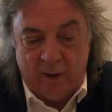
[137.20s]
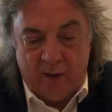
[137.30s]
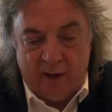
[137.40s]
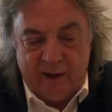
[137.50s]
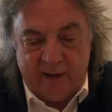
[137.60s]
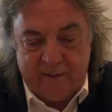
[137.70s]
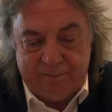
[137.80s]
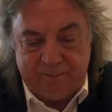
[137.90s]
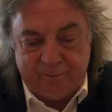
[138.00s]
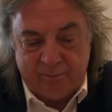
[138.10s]

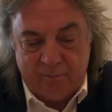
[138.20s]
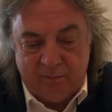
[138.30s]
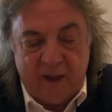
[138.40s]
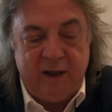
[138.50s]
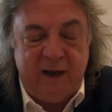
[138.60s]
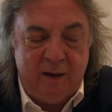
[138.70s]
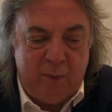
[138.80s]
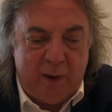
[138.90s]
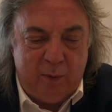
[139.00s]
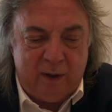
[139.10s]
That year,
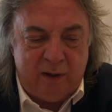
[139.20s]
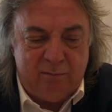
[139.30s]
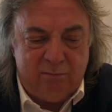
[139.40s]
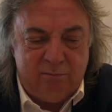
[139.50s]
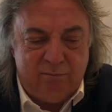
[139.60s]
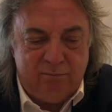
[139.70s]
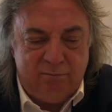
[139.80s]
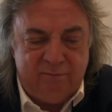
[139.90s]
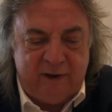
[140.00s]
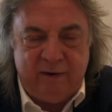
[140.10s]
we were
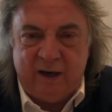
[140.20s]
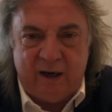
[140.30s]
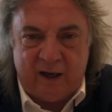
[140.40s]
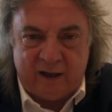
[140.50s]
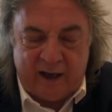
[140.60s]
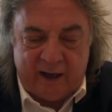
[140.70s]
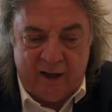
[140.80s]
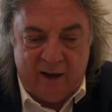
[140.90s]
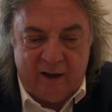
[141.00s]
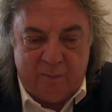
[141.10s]
very unlucky.
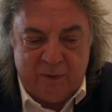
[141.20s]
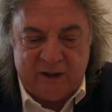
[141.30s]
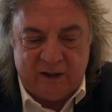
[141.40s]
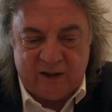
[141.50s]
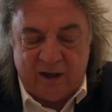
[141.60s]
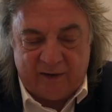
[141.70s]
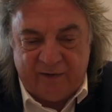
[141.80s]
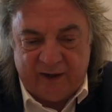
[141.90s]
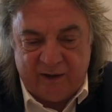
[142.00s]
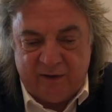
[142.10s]
Mr
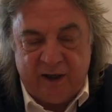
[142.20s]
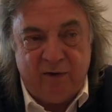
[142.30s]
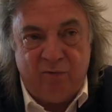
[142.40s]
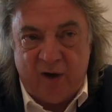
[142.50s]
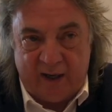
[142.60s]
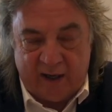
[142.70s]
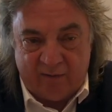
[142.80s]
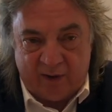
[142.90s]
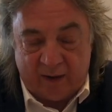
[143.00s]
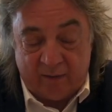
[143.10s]
Snugfit didn't really get the
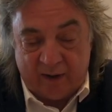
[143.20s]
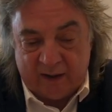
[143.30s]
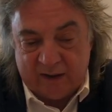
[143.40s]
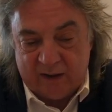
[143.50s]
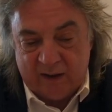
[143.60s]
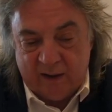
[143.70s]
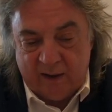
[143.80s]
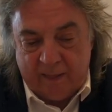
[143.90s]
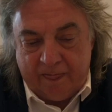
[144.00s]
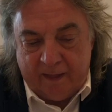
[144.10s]
run of the race.
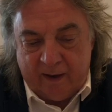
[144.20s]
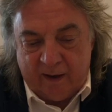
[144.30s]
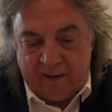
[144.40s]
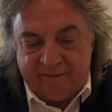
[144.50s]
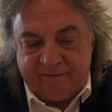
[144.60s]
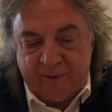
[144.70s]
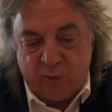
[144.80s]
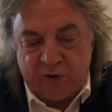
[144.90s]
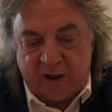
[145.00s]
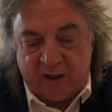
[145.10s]
Phil
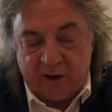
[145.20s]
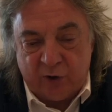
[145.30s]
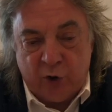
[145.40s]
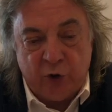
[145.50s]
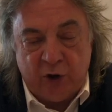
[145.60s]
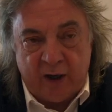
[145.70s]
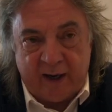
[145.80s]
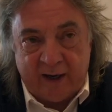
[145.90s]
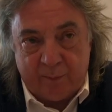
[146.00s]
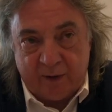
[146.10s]
Tuck couldn't lay
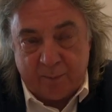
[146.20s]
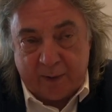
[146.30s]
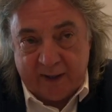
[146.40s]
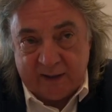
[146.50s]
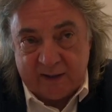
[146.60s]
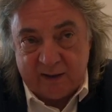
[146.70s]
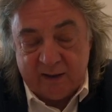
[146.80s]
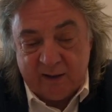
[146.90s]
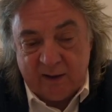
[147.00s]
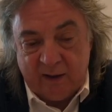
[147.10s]
up with the pace
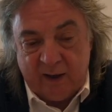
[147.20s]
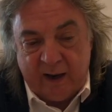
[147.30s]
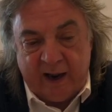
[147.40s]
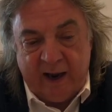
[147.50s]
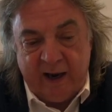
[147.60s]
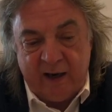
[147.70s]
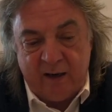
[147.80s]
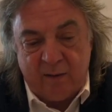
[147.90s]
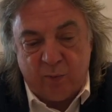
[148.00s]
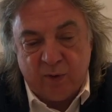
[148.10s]

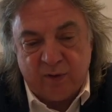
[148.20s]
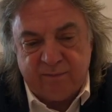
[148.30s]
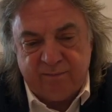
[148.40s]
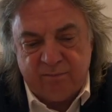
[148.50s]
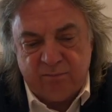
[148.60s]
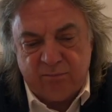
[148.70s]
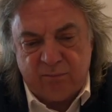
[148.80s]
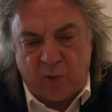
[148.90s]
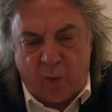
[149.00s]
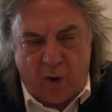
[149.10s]
and was
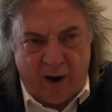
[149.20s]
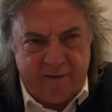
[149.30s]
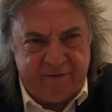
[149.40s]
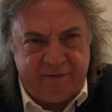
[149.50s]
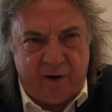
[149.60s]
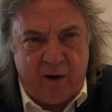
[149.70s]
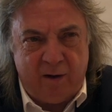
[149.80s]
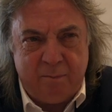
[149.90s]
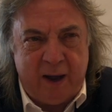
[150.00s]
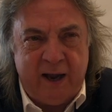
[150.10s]
quite far
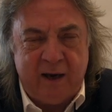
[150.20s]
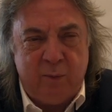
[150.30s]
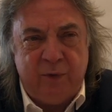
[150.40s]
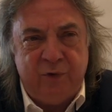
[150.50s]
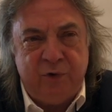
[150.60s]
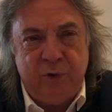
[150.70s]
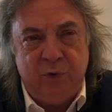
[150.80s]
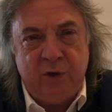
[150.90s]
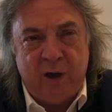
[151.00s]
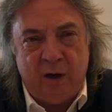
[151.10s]
back with two
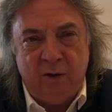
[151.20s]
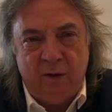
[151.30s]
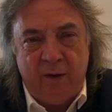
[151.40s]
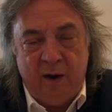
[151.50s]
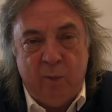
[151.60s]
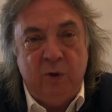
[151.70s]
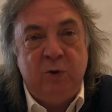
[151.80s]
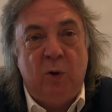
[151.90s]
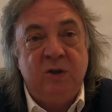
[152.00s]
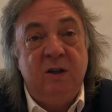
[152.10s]
to go, which
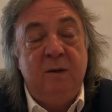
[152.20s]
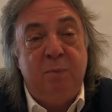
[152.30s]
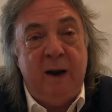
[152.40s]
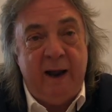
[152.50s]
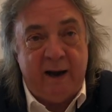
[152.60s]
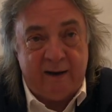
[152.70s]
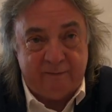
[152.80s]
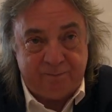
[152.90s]
wasn't the plan.